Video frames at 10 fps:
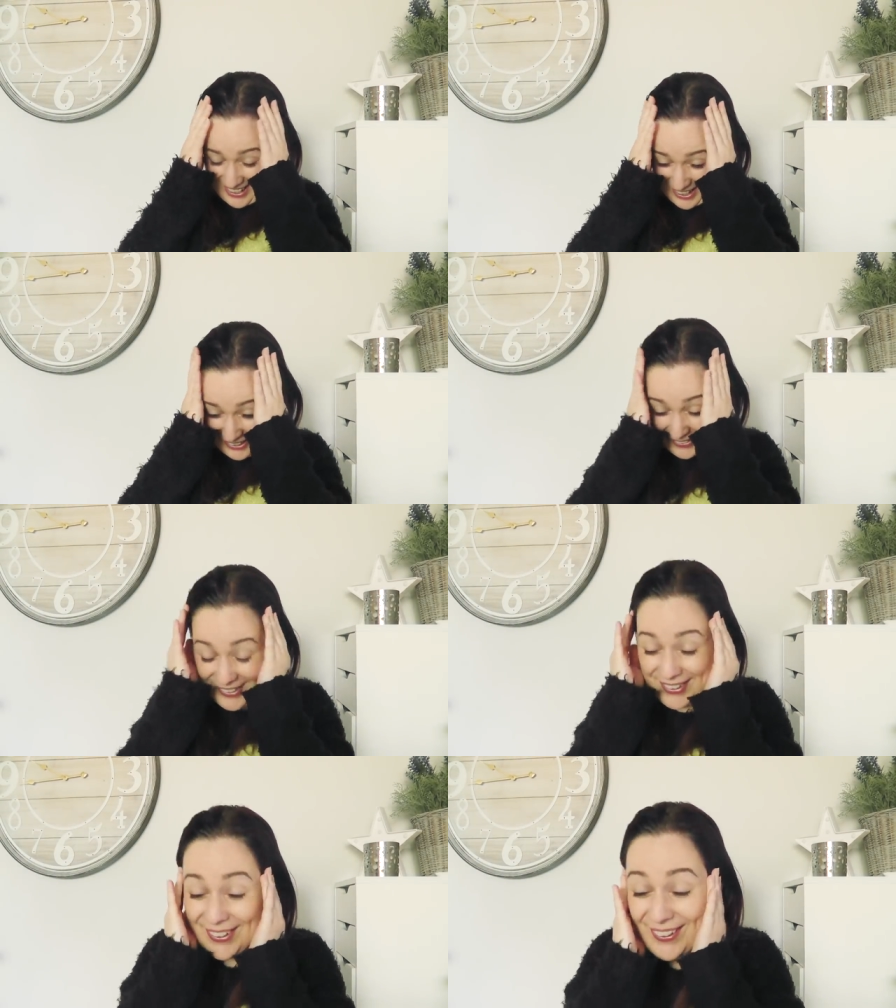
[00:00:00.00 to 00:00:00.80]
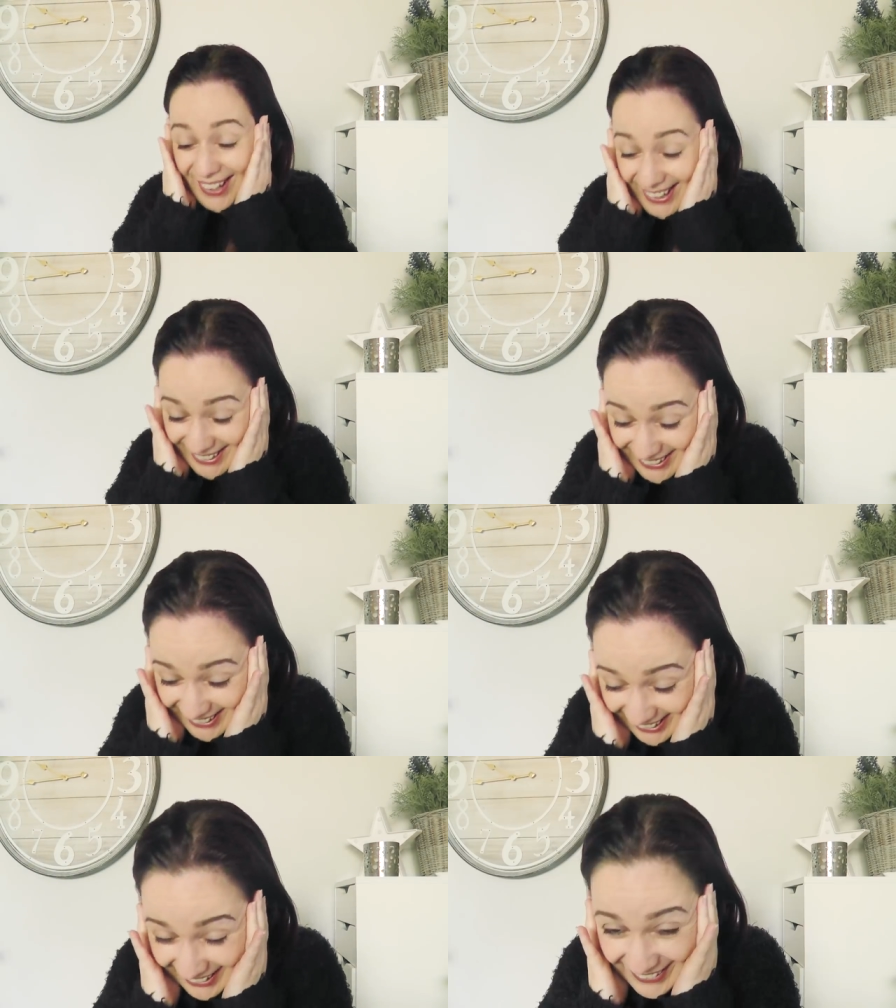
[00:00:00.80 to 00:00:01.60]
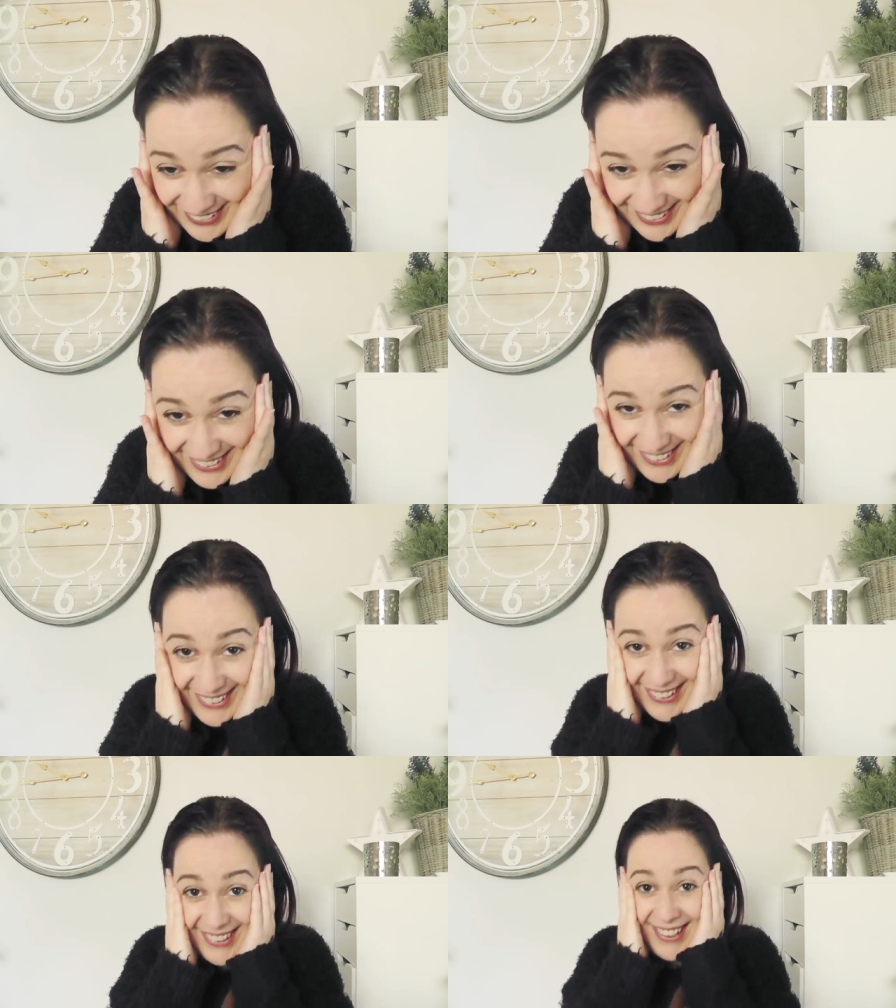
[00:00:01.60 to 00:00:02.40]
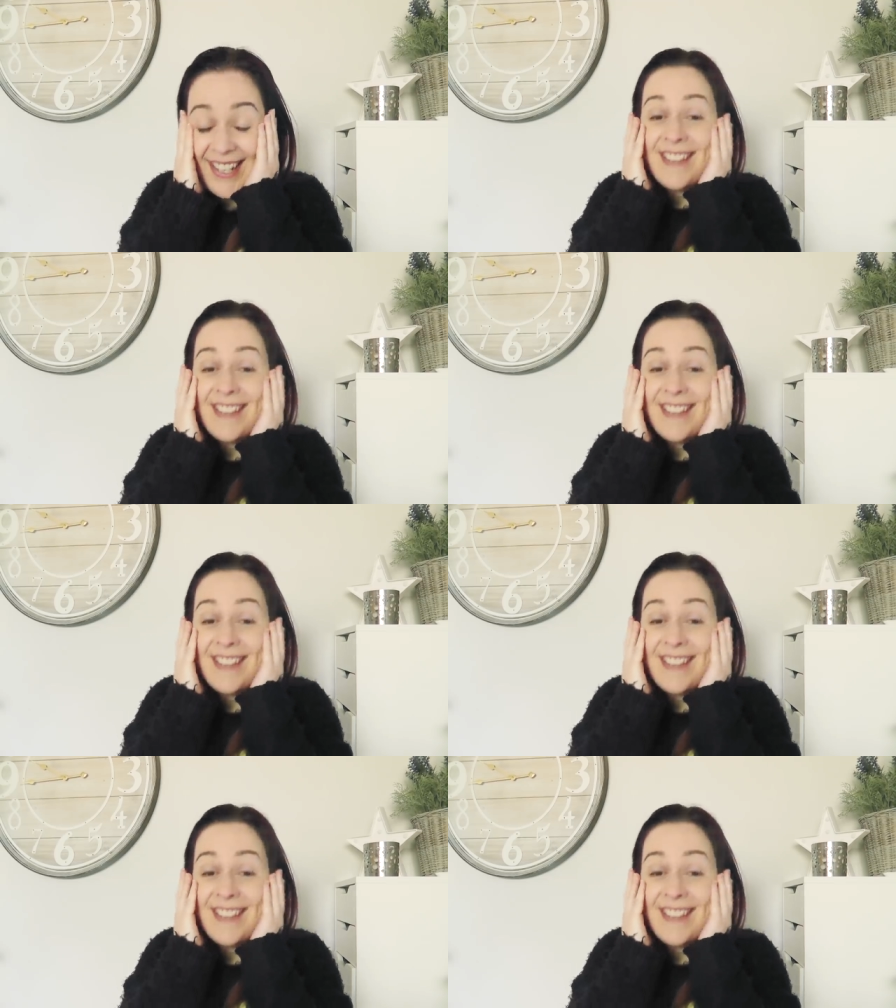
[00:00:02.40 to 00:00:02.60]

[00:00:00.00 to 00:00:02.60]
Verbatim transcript: I have no idea how they did it.